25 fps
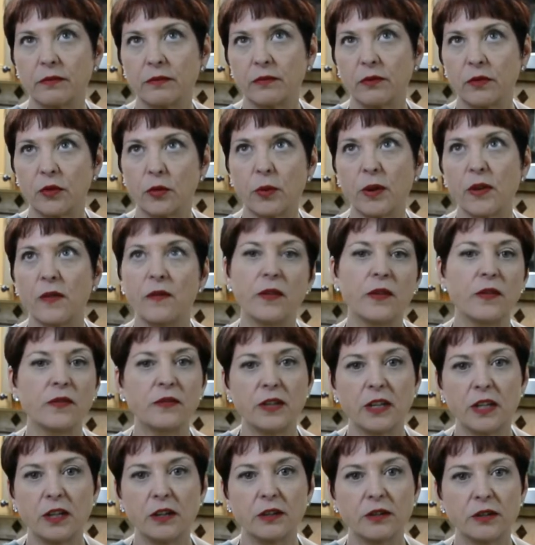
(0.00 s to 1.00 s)

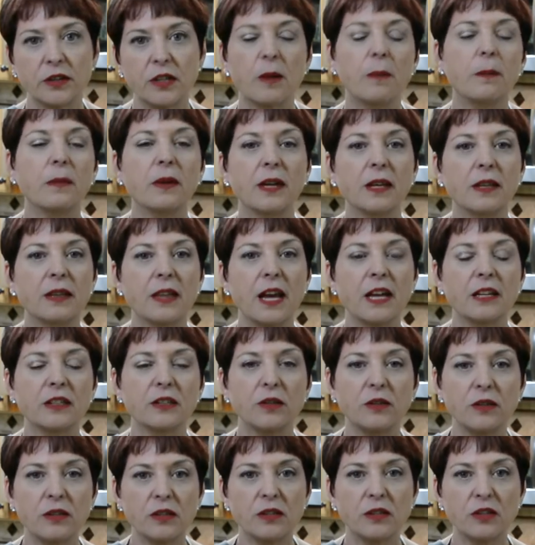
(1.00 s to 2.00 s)
$3.50 or something like that.
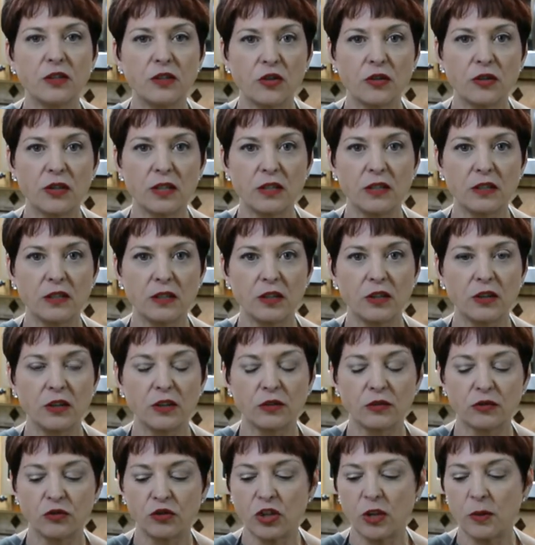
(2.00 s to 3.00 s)
So this is your
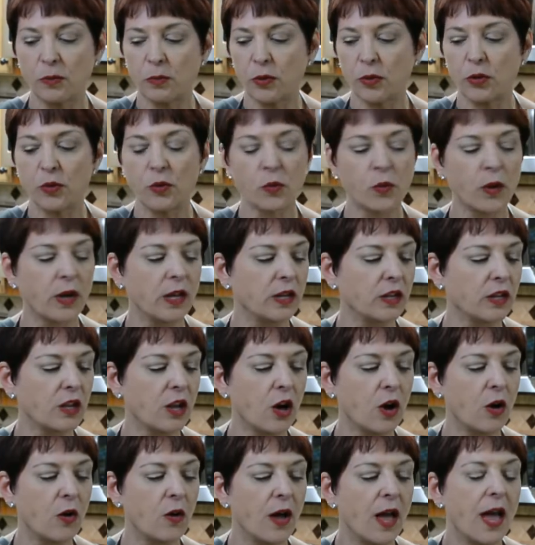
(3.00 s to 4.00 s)
easier, cheaper way to
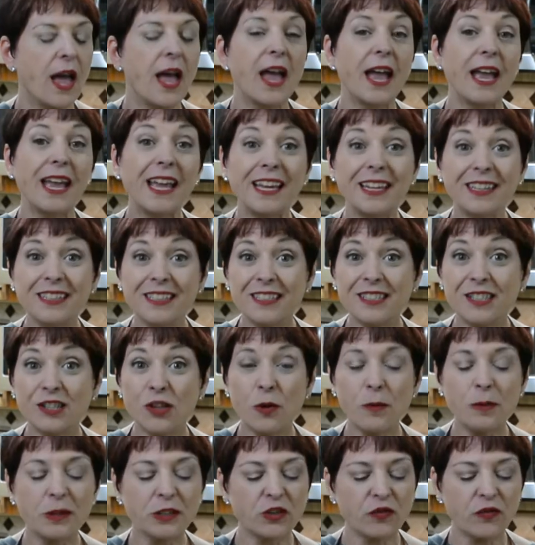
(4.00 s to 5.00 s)
go. And it's
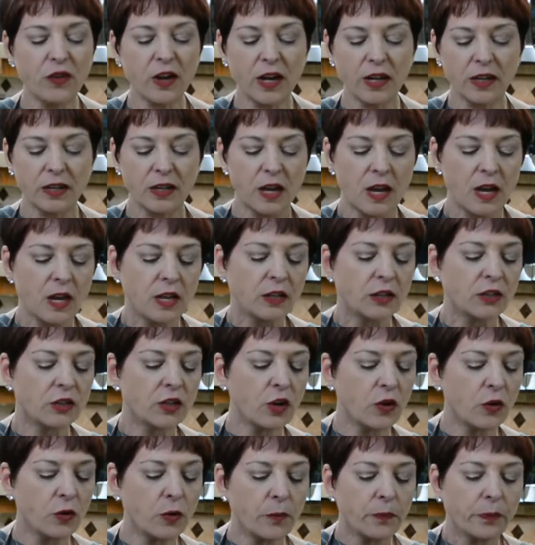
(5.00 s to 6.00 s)
so much fun.
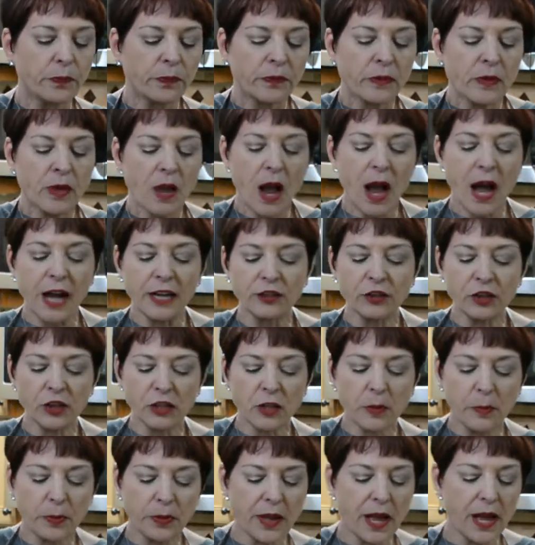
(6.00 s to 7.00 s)
So I
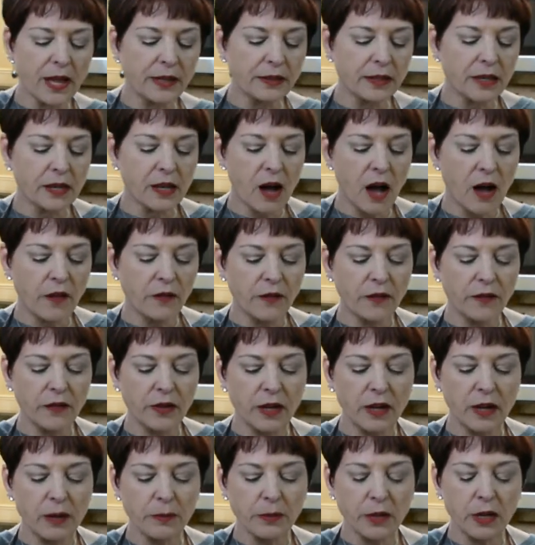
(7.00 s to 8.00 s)
took the plastic off of
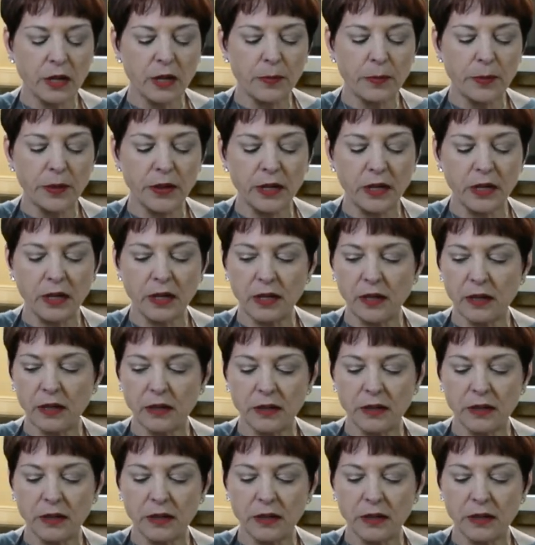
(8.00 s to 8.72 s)
it. I'm gonna put it in a